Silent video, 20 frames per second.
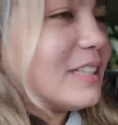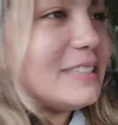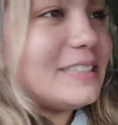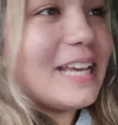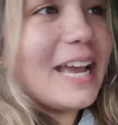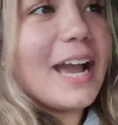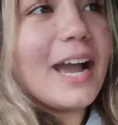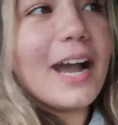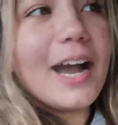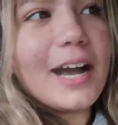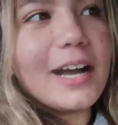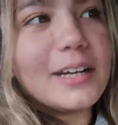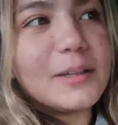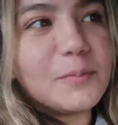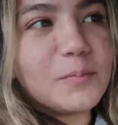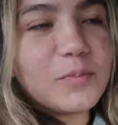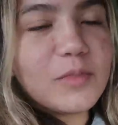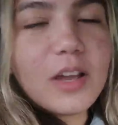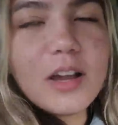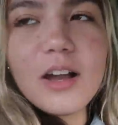Yeah,
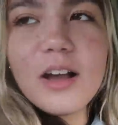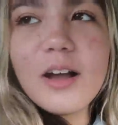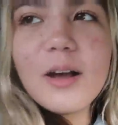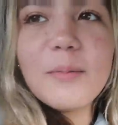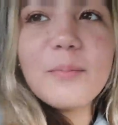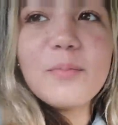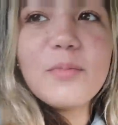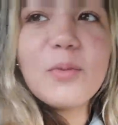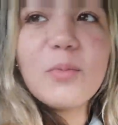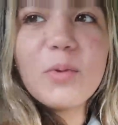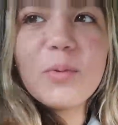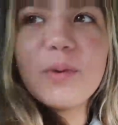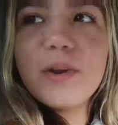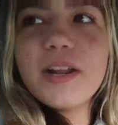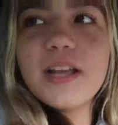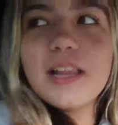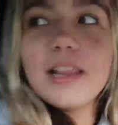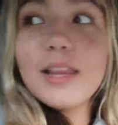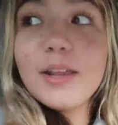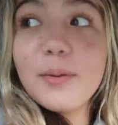we're
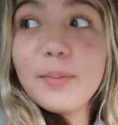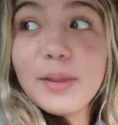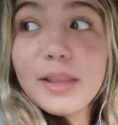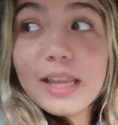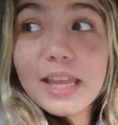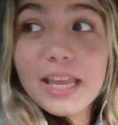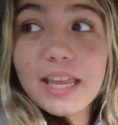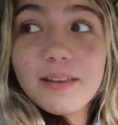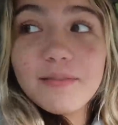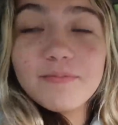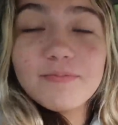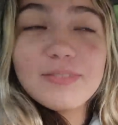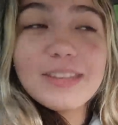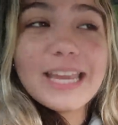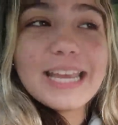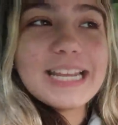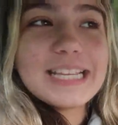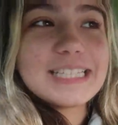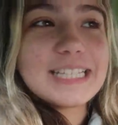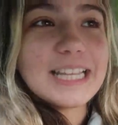running a little bit late
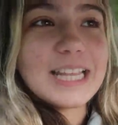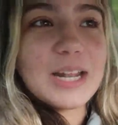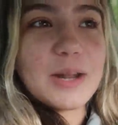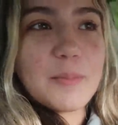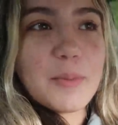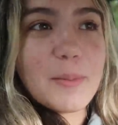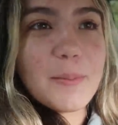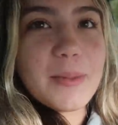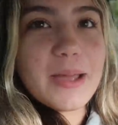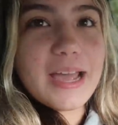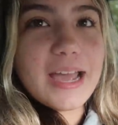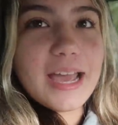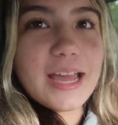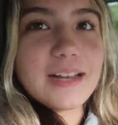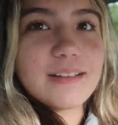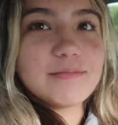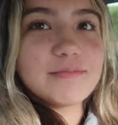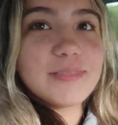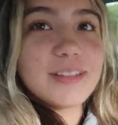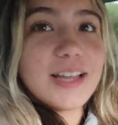and he's a little bit
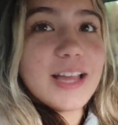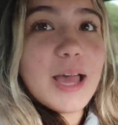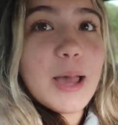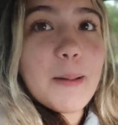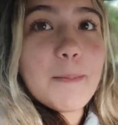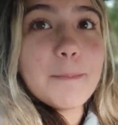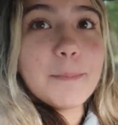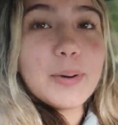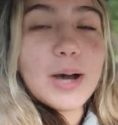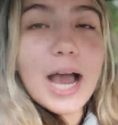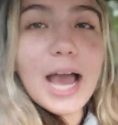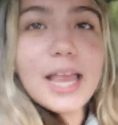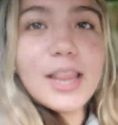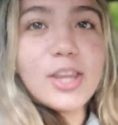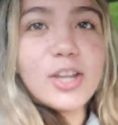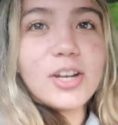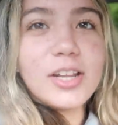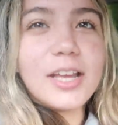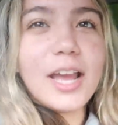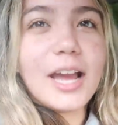mad, but I
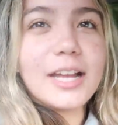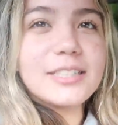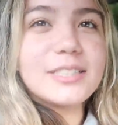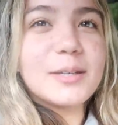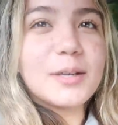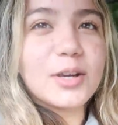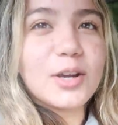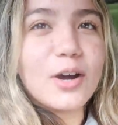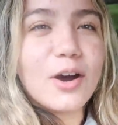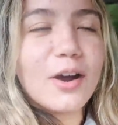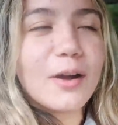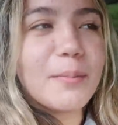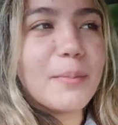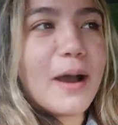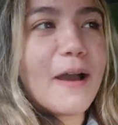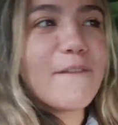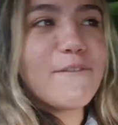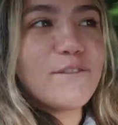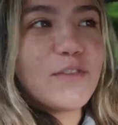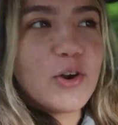literally had to cook
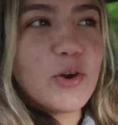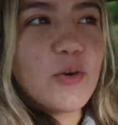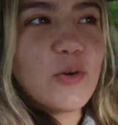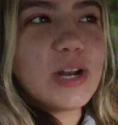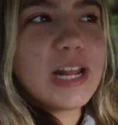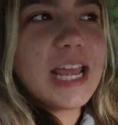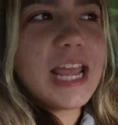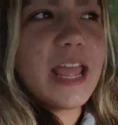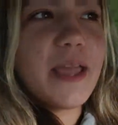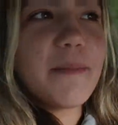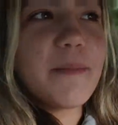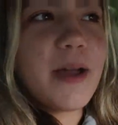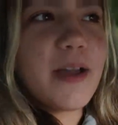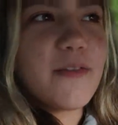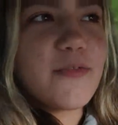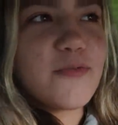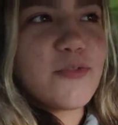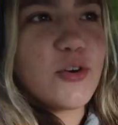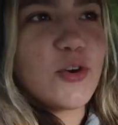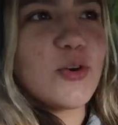my food, eat my
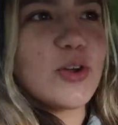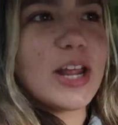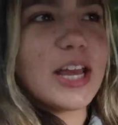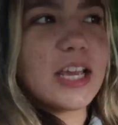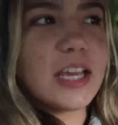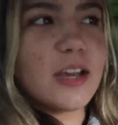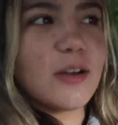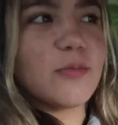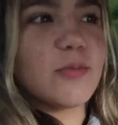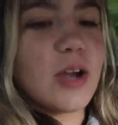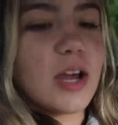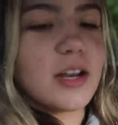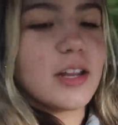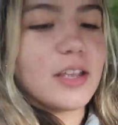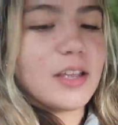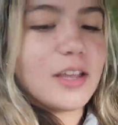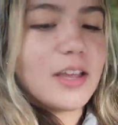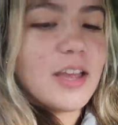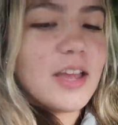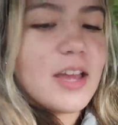food and get
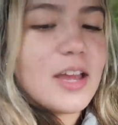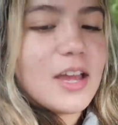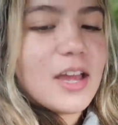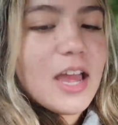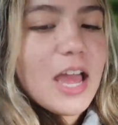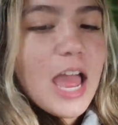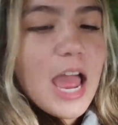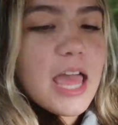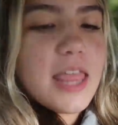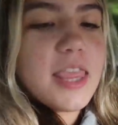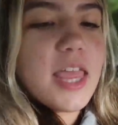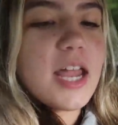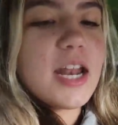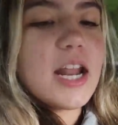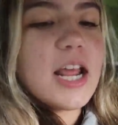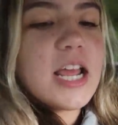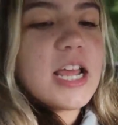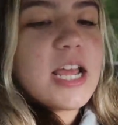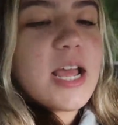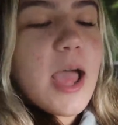ready. And
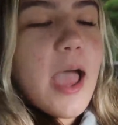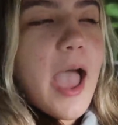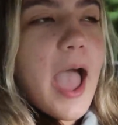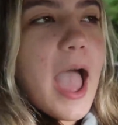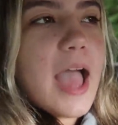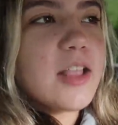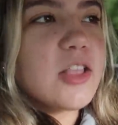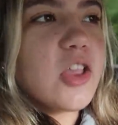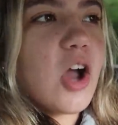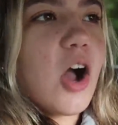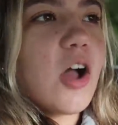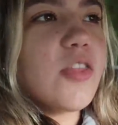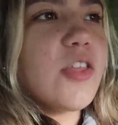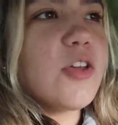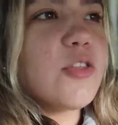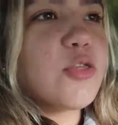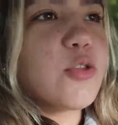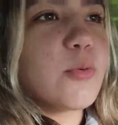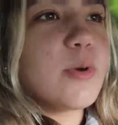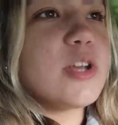then I thought
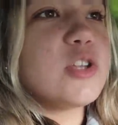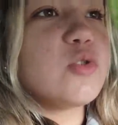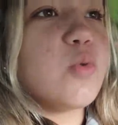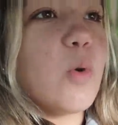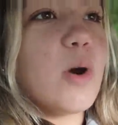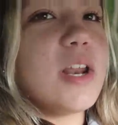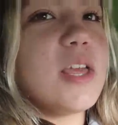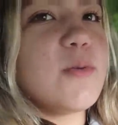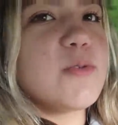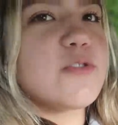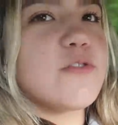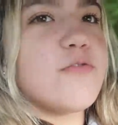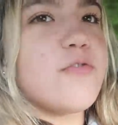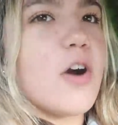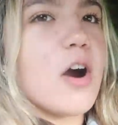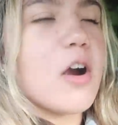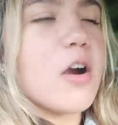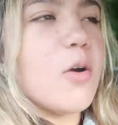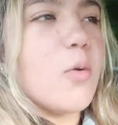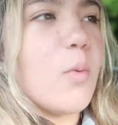that 3:20 was
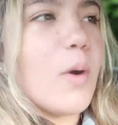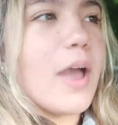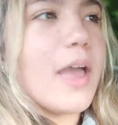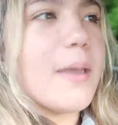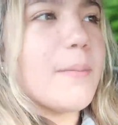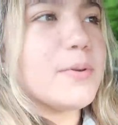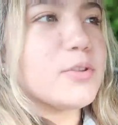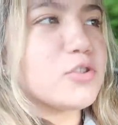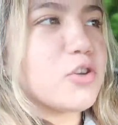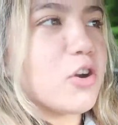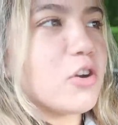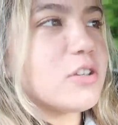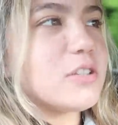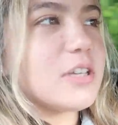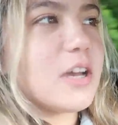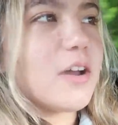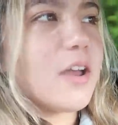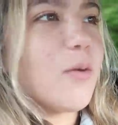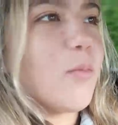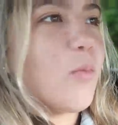far away, but turns
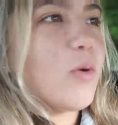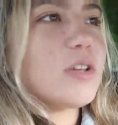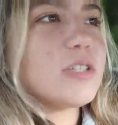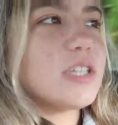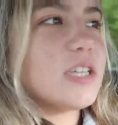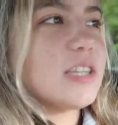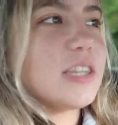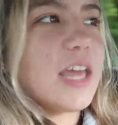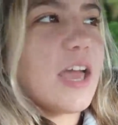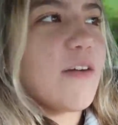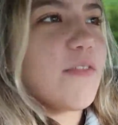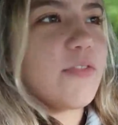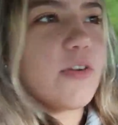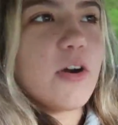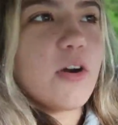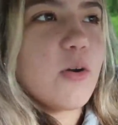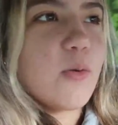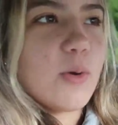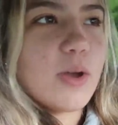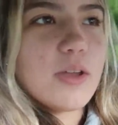out it wasn't that
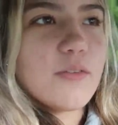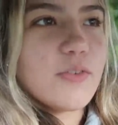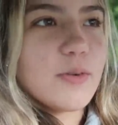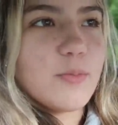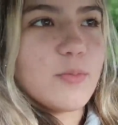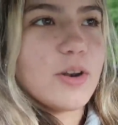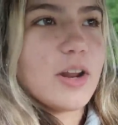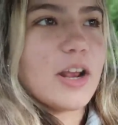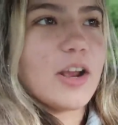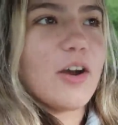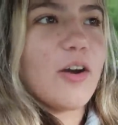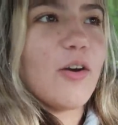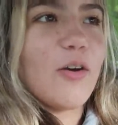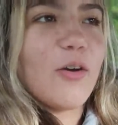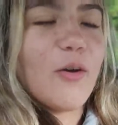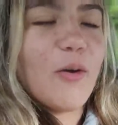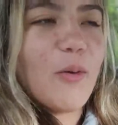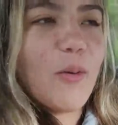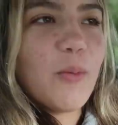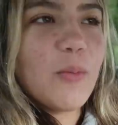far away from when I got
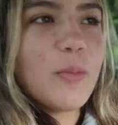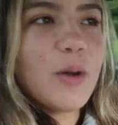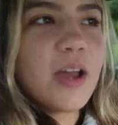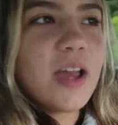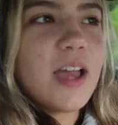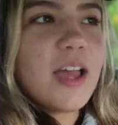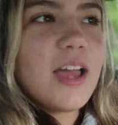home.